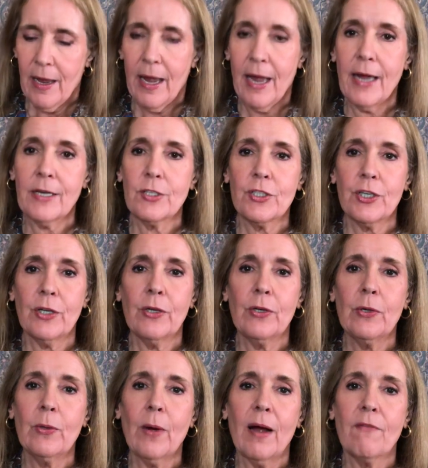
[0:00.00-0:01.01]
and
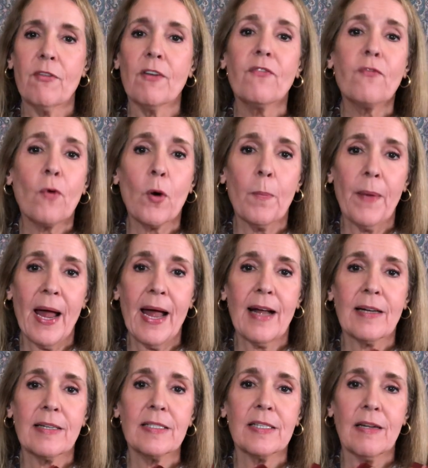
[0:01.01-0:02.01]
two of the four
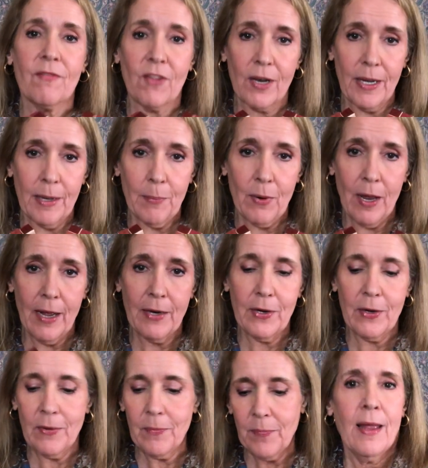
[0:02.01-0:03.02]
packs of the lip
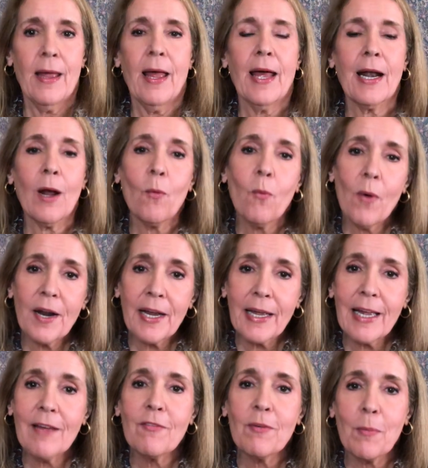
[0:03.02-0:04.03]
liner, and I want to
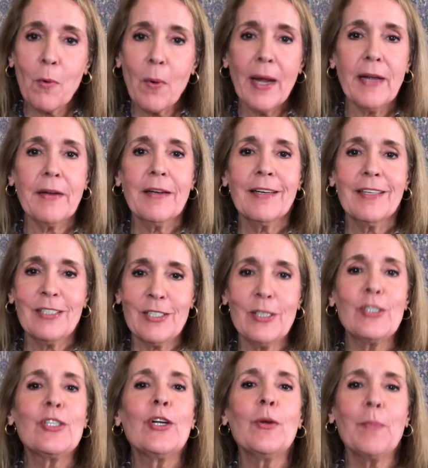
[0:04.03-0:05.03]
give them away to
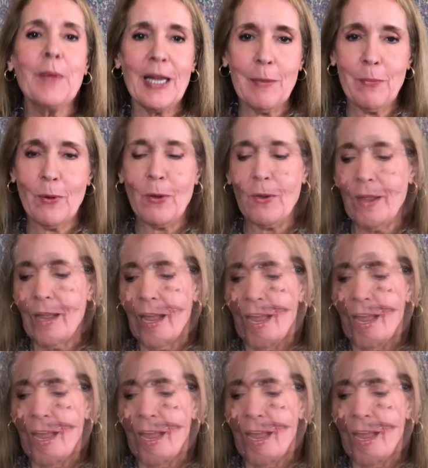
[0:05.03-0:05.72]
two people.